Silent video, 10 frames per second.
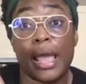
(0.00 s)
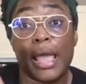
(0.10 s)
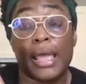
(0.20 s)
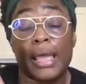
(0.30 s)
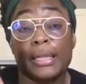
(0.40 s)

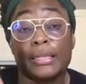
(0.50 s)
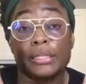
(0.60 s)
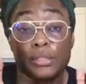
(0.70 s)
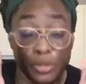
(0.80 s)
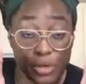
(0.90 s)
And
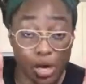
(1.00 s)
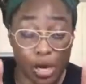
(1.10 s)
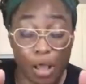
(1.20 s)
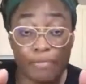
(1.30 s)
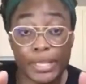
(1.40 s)
so you cut
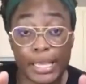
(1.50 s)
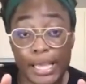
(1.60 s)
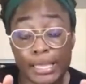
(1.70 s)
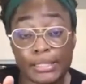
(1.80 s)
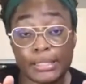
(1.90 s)
off the
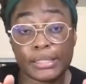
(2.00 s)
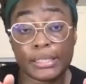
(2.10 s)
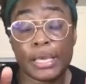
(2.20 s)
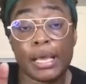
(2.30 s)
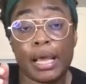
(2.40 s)
ends
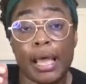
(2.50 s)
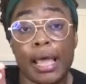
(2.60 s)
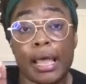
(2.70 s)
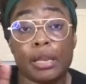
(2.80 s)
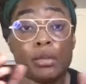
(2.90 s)

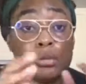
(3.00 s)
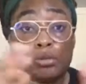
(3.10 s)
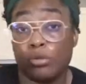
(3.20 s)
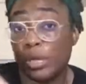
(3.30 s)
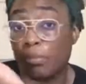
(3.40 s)
and
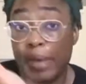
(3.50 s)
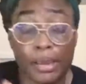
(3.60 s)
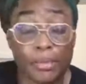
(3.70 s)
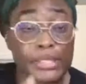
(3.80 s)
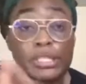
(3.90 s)
you can make them
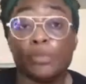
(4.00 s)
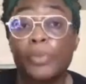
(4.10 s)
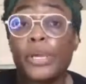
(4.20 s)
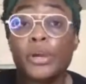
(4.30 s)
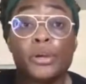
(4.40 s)
into
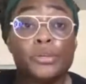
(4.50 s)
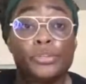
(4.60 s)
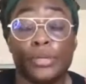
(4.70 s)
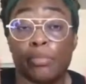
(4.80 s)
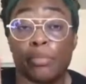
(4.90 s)
spears,
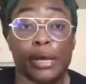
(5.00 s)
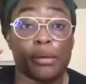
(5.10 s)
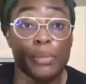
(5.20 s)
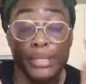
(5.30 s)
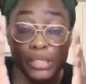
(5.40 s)
you can make
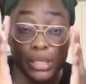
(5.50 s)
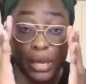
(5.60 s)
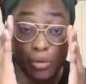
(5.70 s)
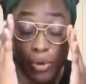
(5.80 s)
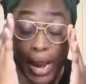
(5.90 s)
them into
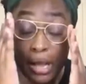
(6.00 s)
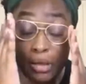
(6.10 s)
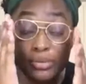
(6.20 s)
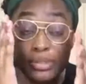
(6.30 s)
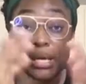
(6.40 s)

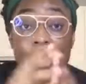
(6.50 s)
rounds,